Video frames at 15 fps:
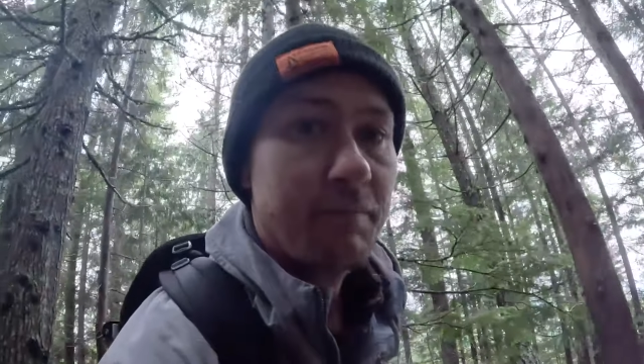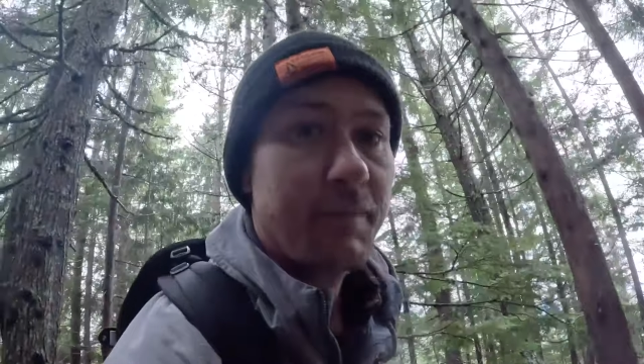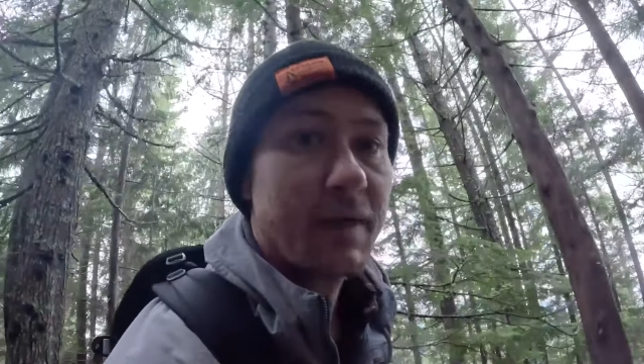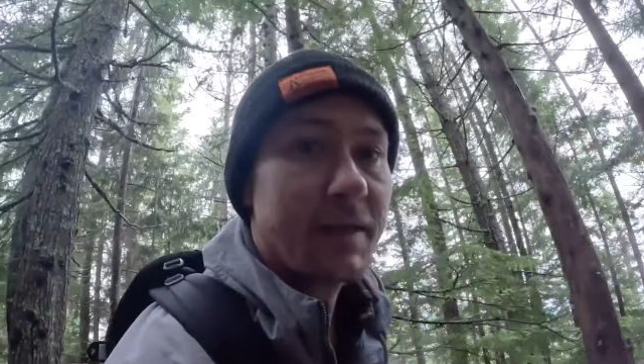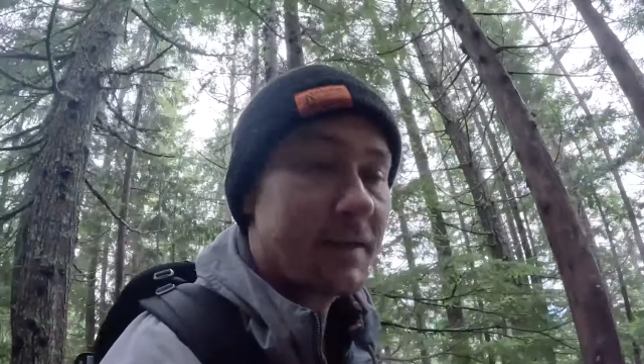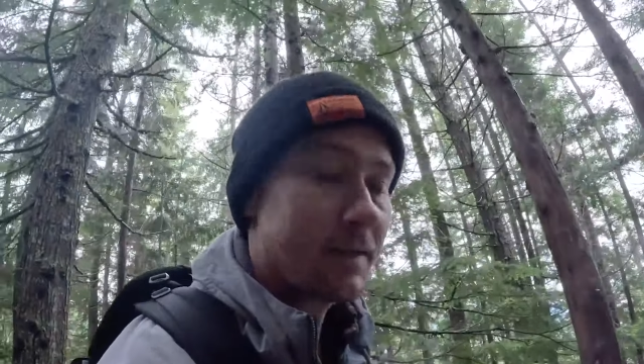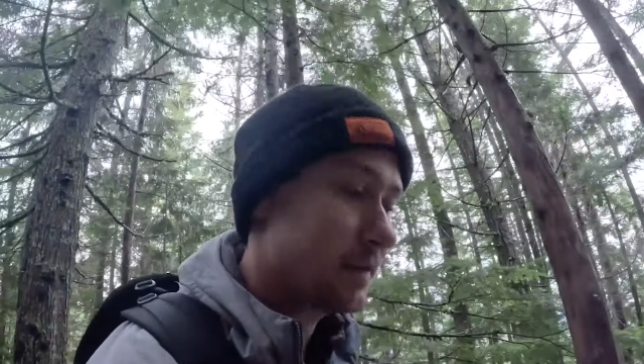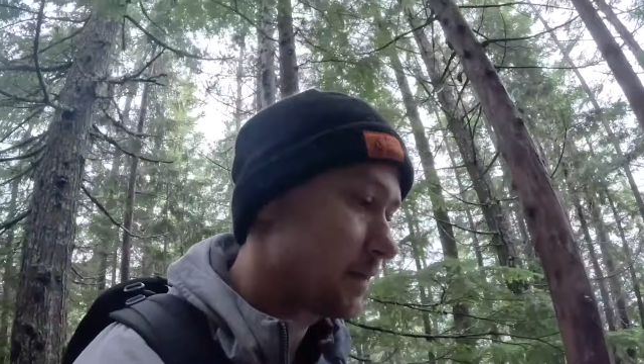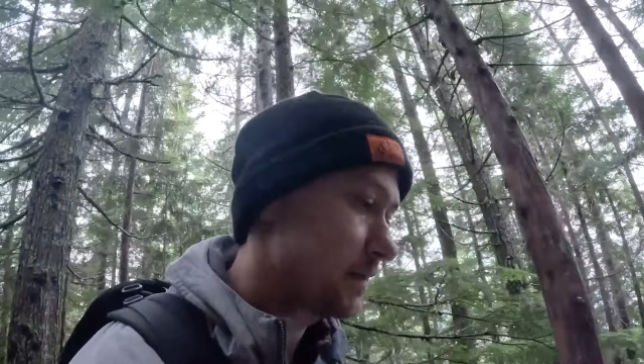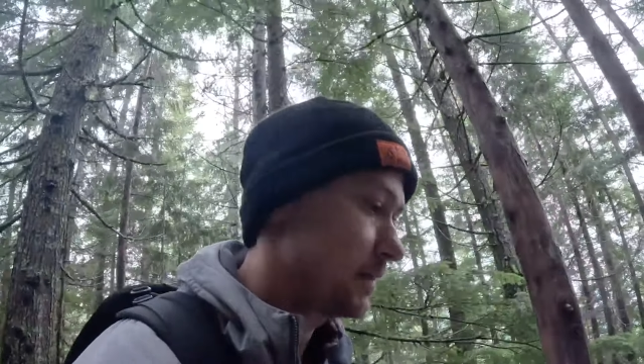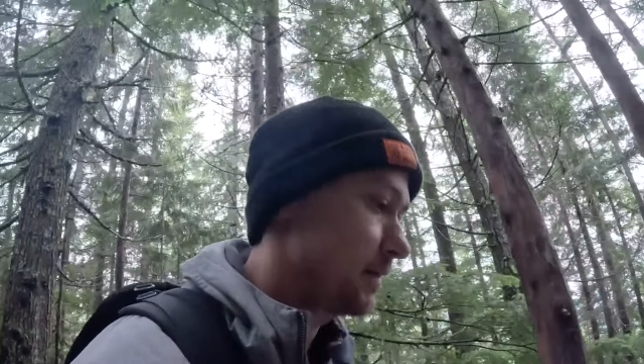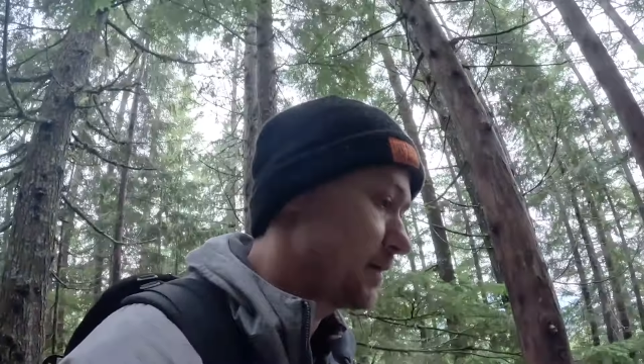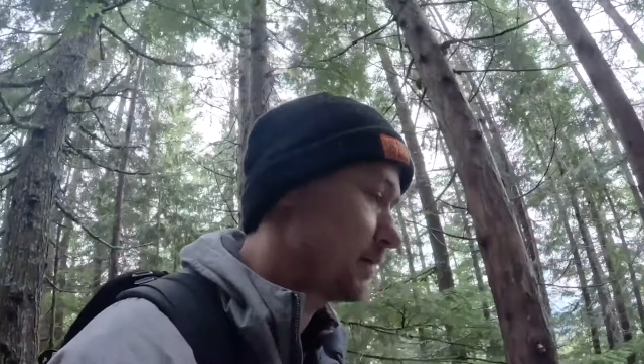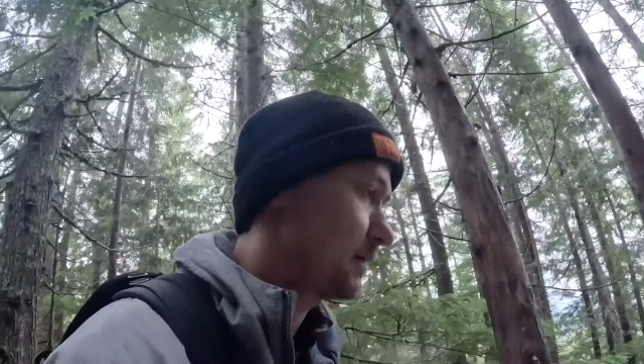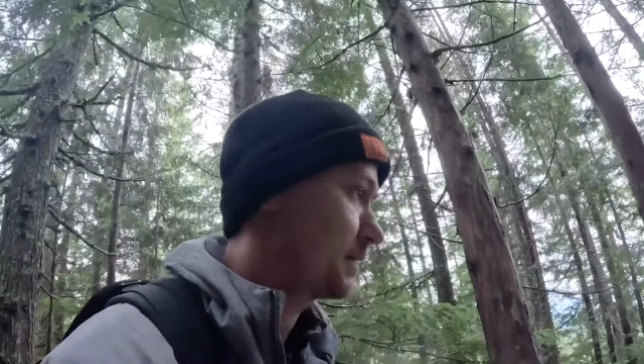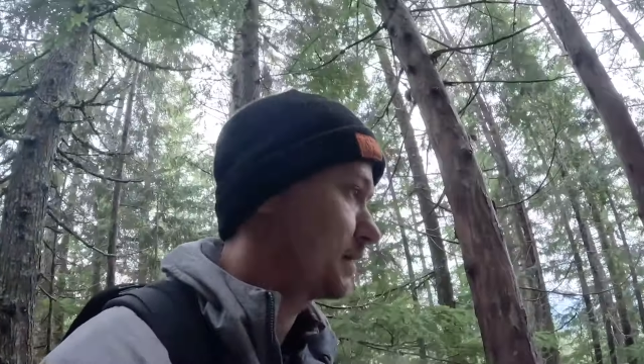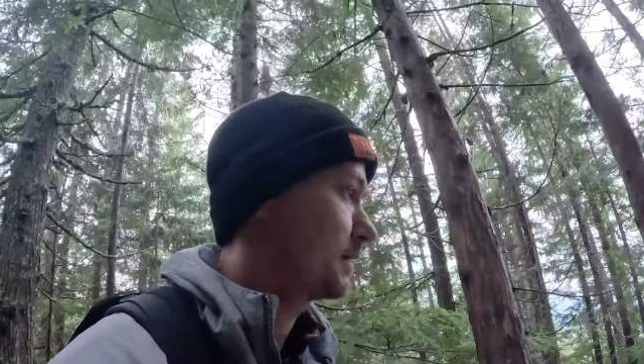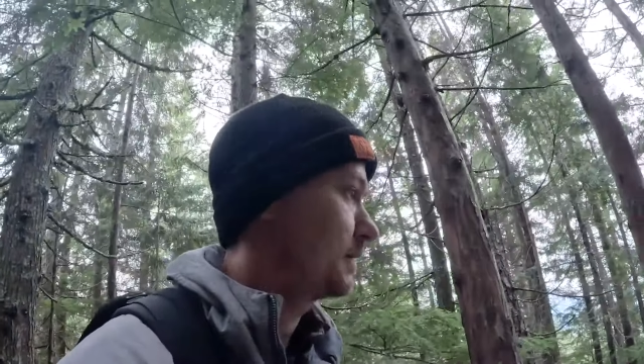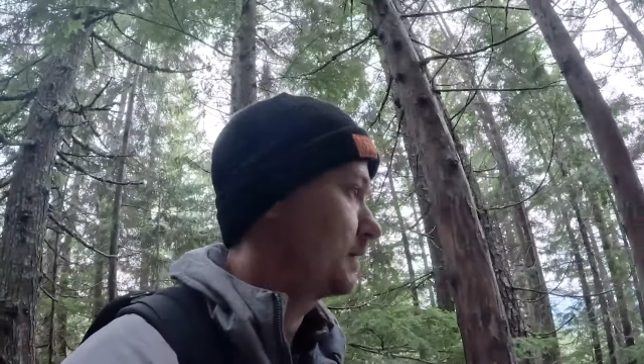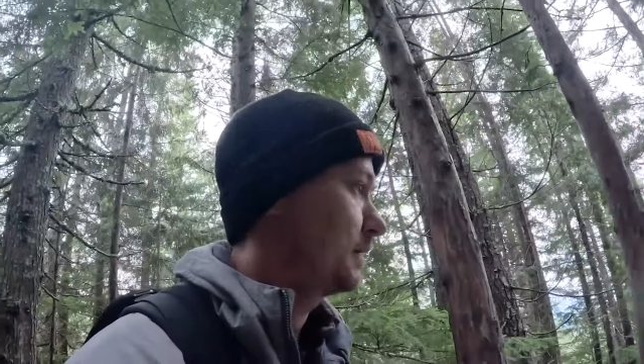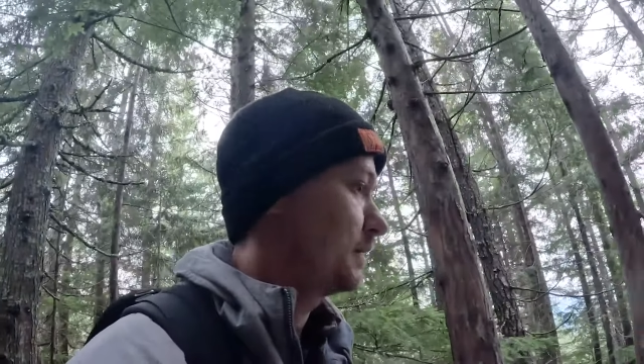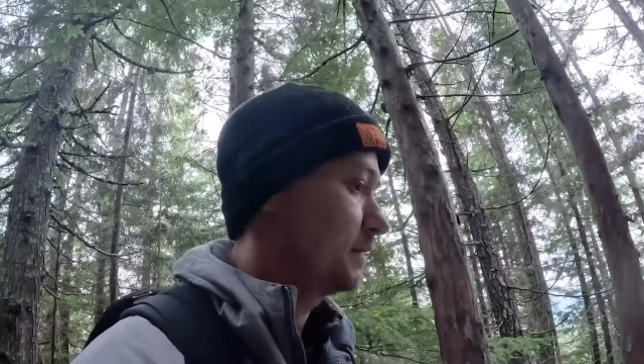but
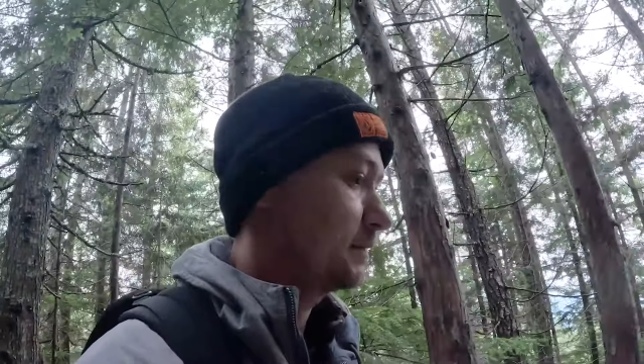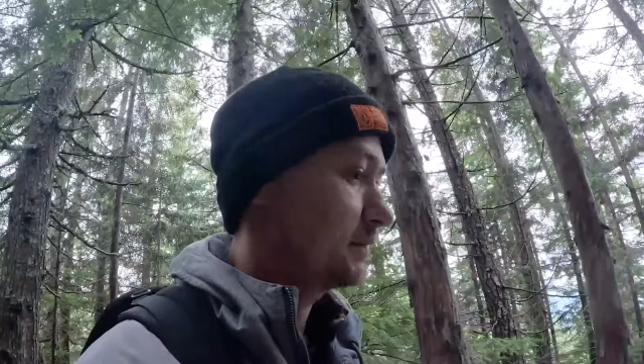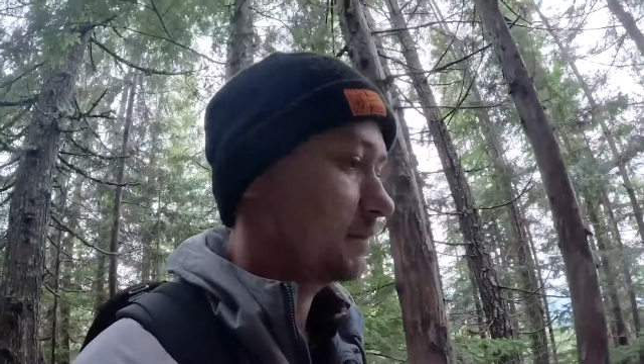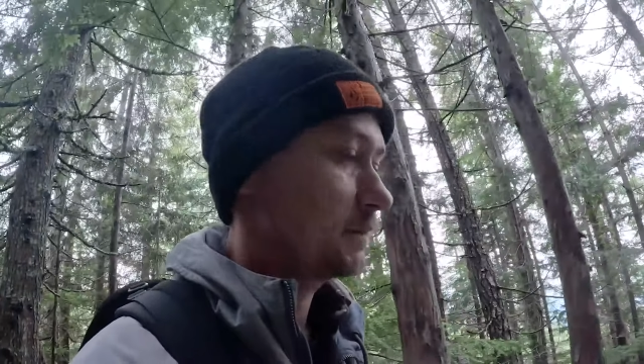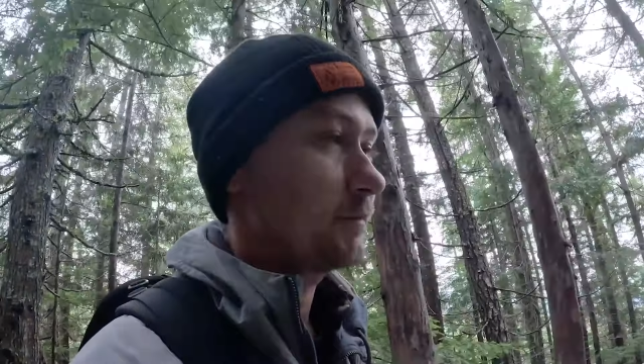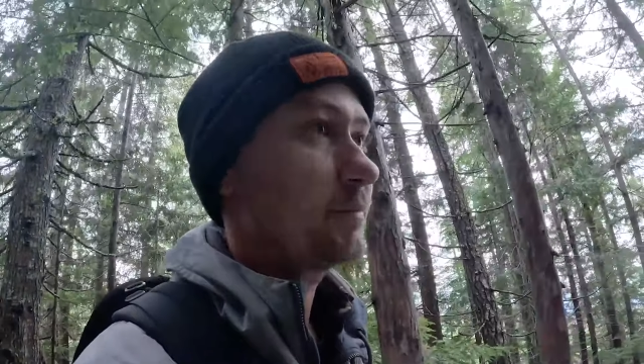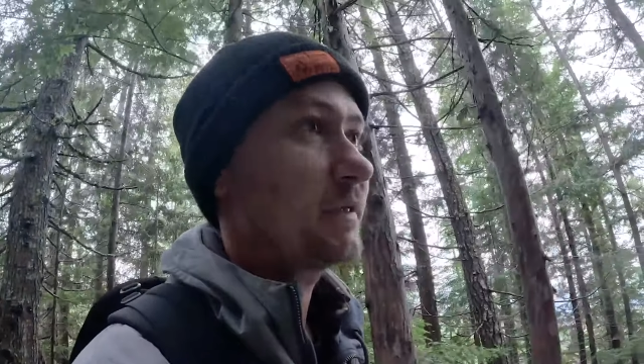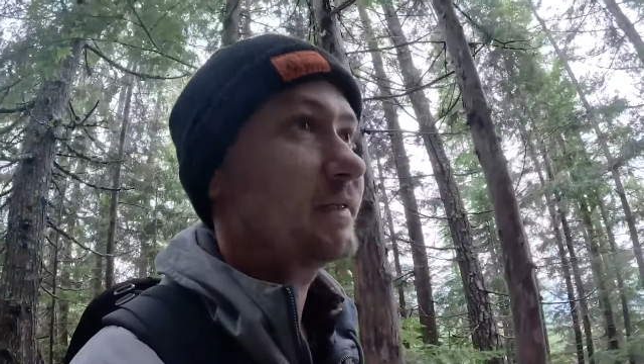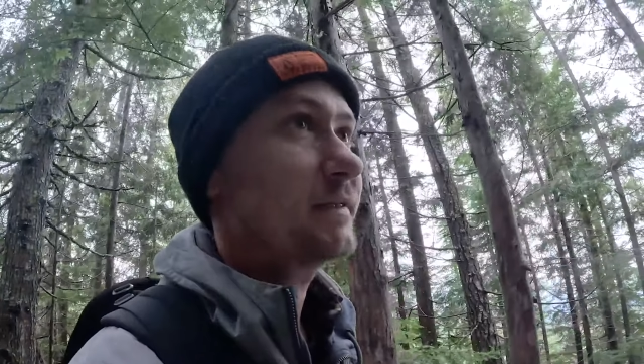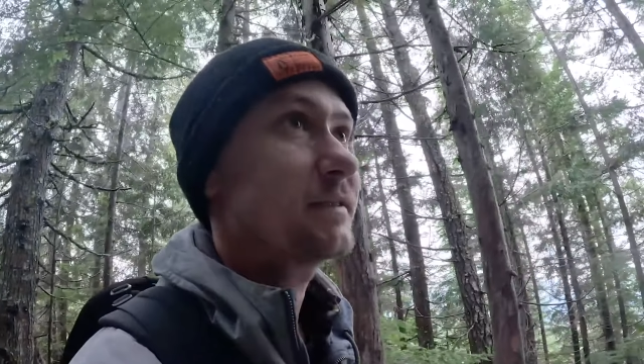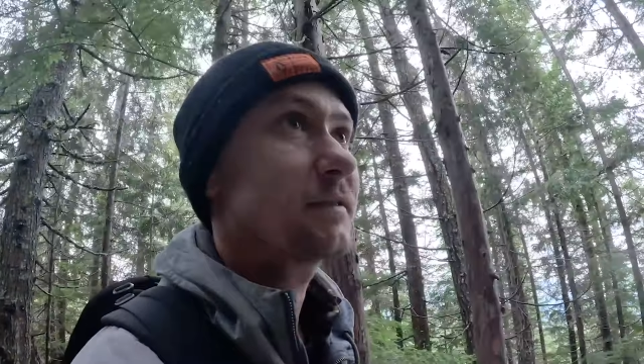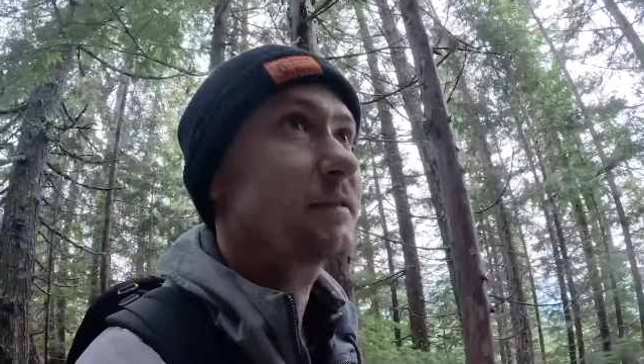it's a good place